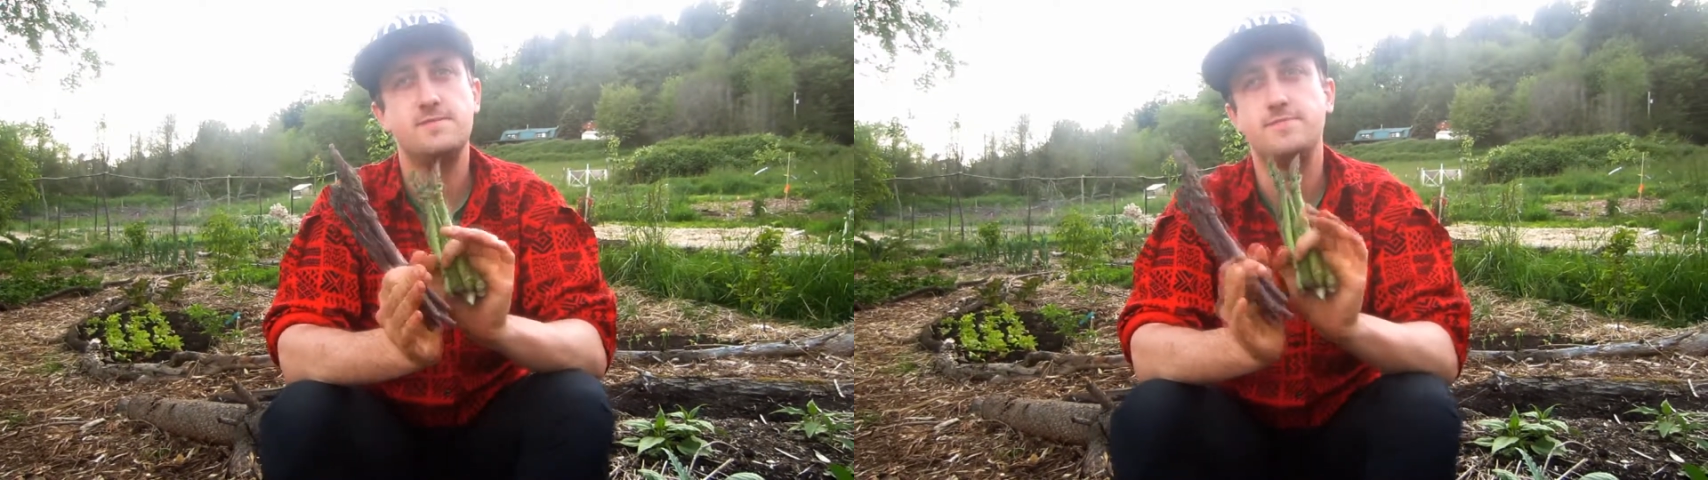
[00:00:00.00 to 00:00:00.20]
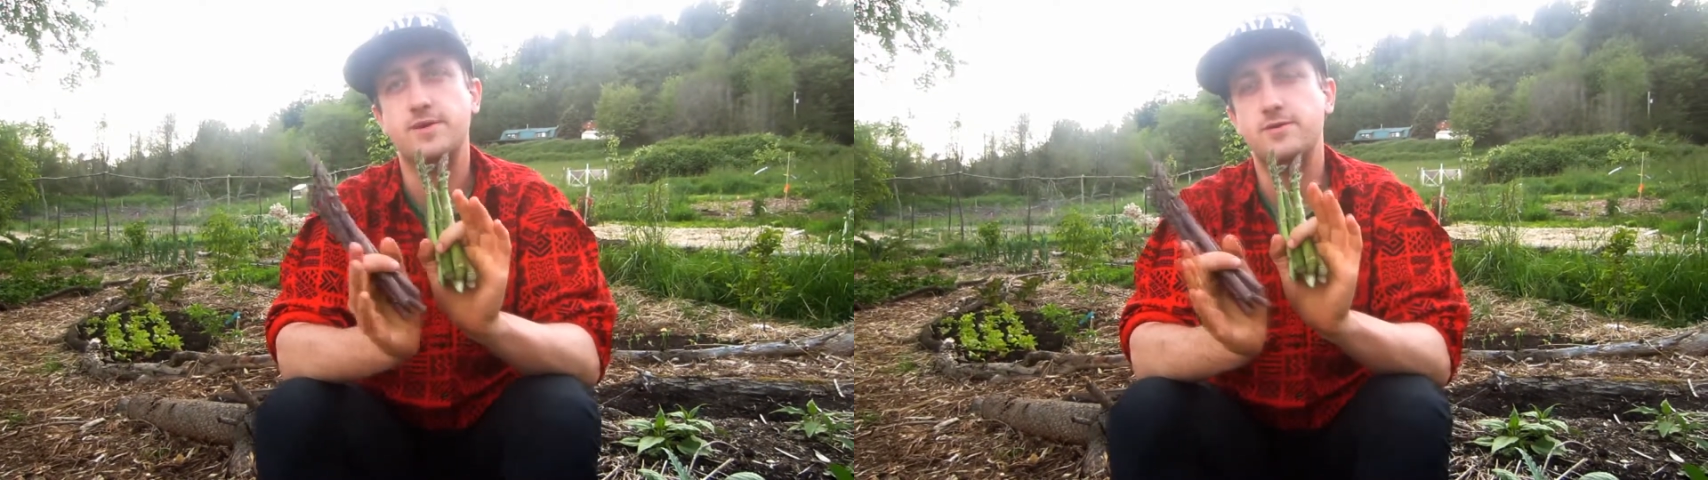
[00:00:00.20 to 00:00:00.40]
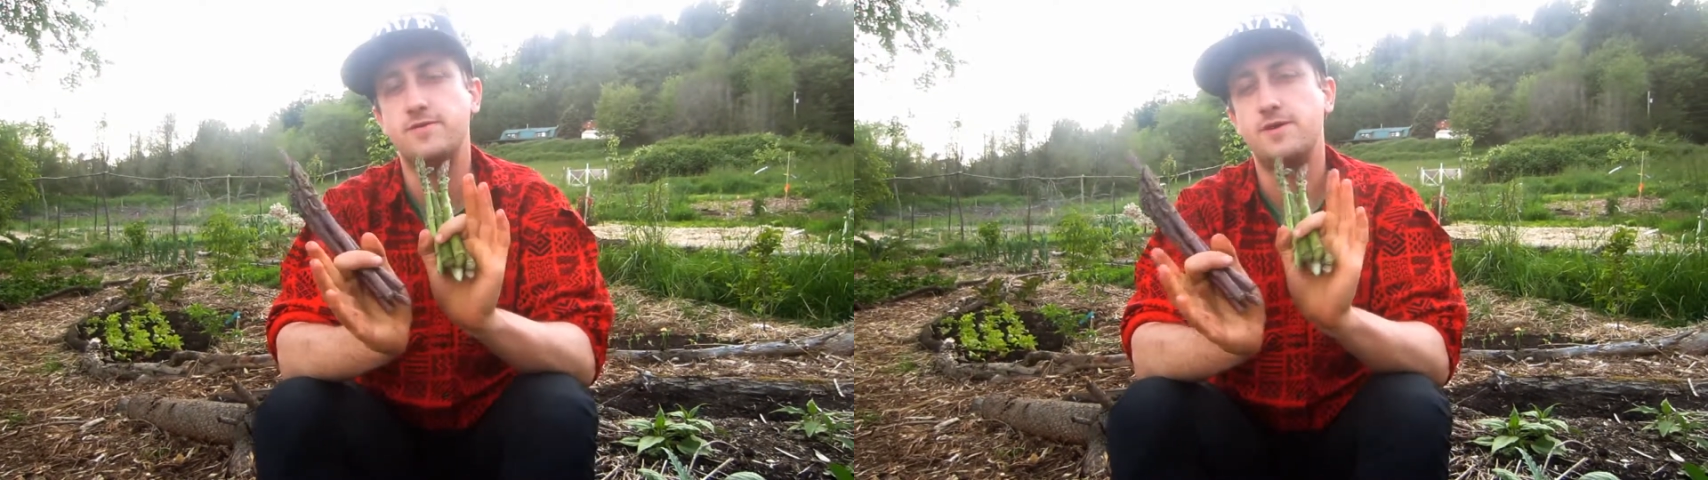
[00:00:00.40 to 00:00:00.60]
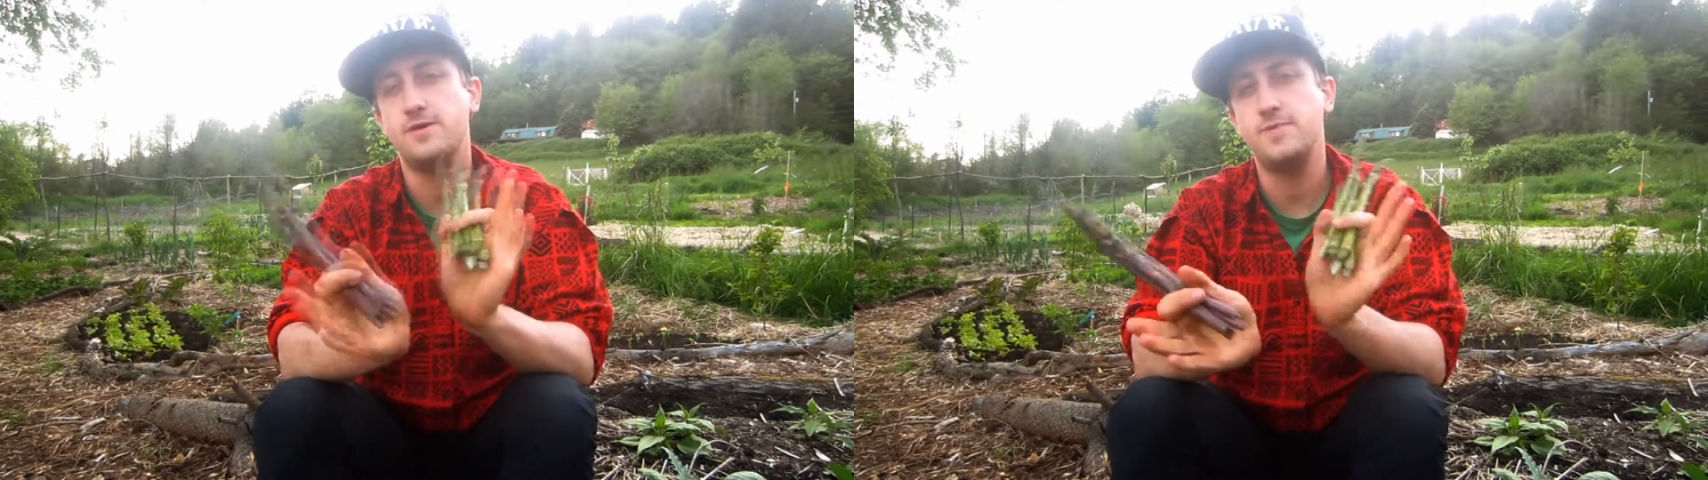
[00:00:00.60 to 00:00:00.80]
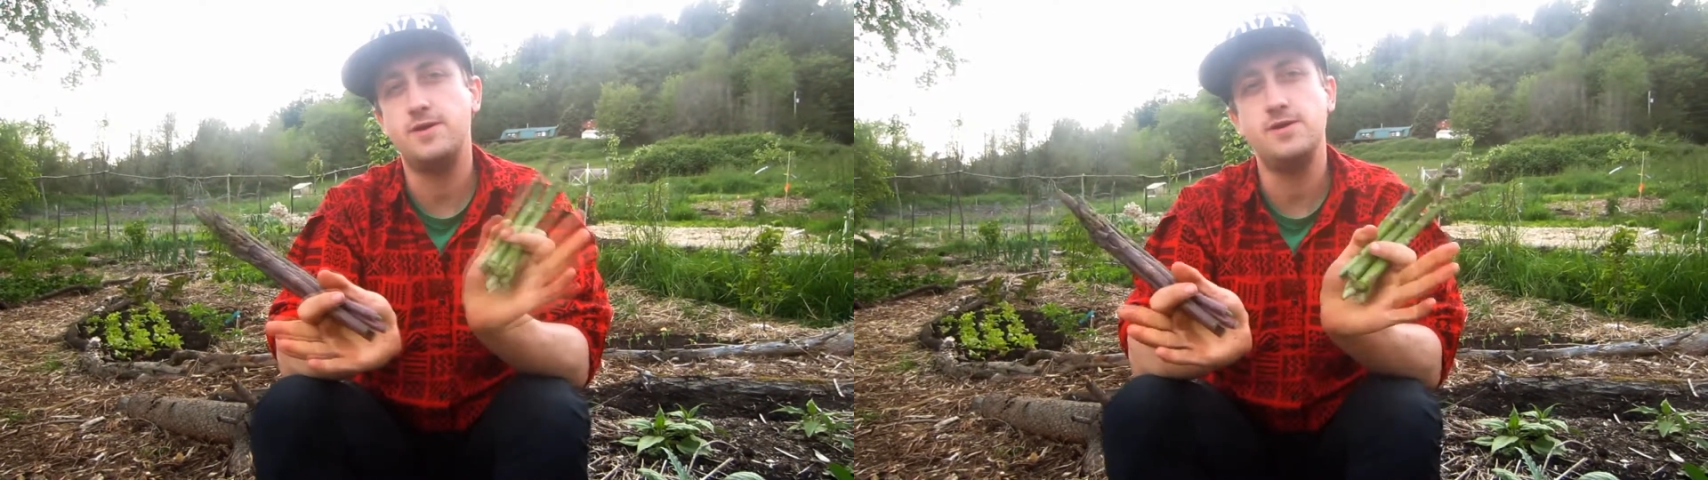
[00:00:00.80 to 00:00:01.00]
They barely
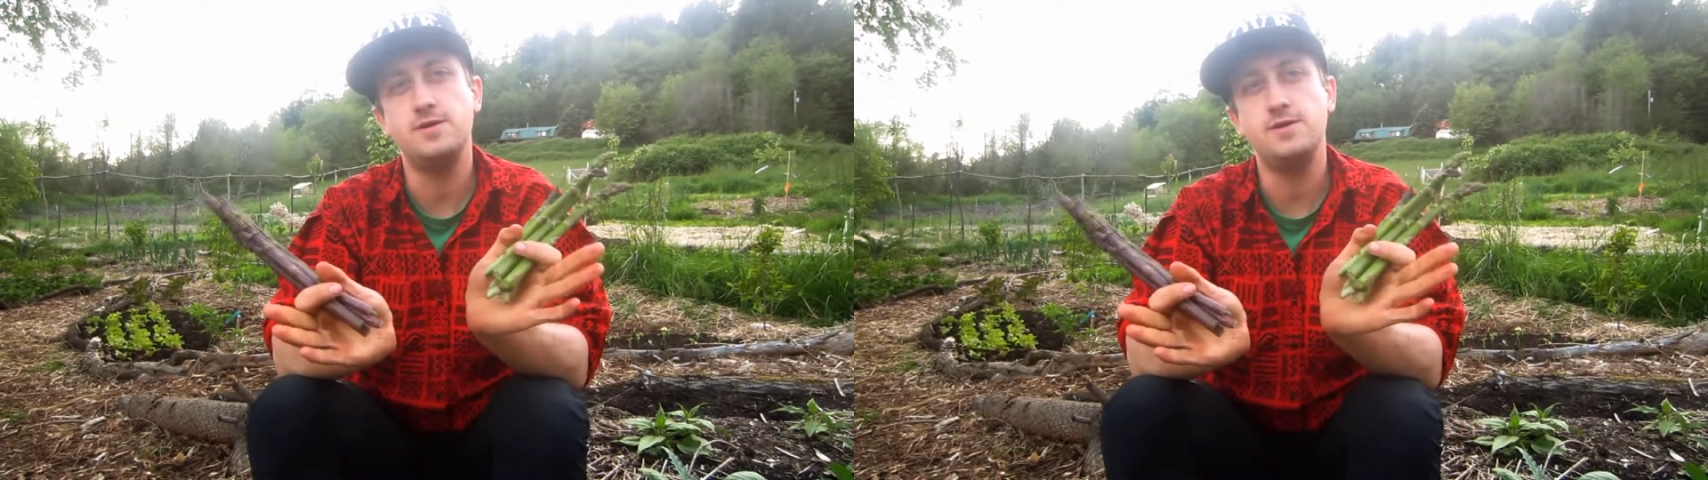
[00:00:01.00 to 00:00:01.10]
thought about